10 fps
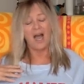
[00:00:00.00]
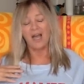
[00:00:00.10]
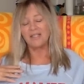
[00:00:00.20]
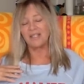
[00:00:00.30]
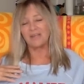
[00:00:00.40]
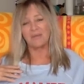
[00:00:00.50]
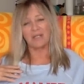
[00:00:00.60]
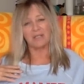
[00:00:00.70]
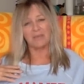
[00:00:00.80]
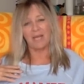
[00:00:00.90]
it just
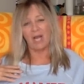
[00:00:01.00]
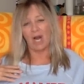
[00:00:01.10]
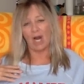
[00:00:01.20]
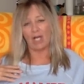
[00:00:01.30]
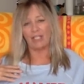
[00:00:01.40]
melted my heart.